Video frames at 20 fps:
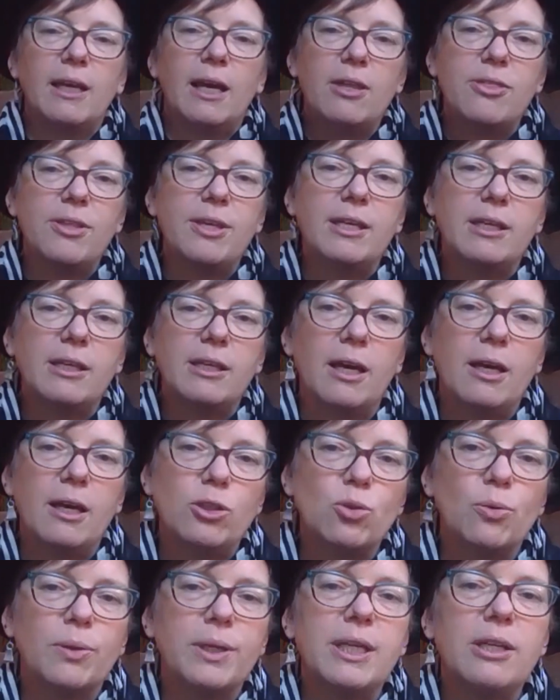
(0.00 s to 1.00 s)
I think
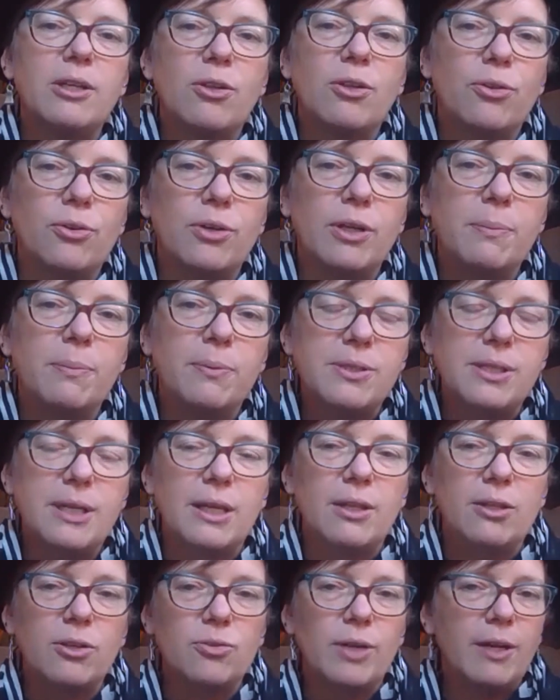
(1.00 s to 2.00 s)
20 to 30%
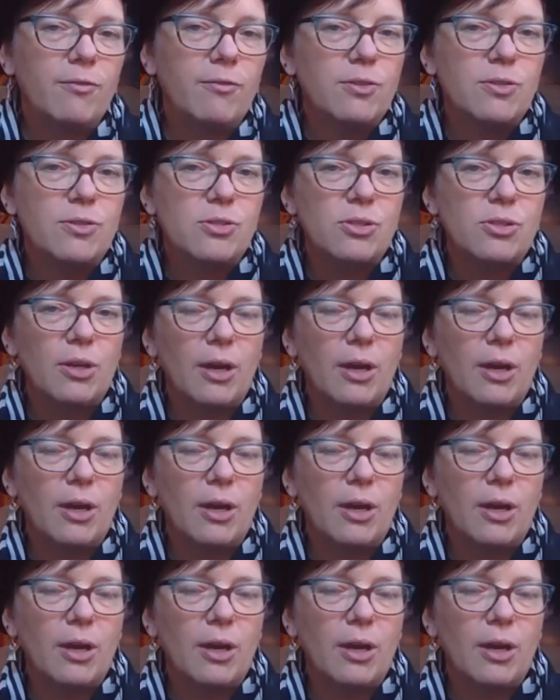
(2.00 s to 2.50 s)
of the drivers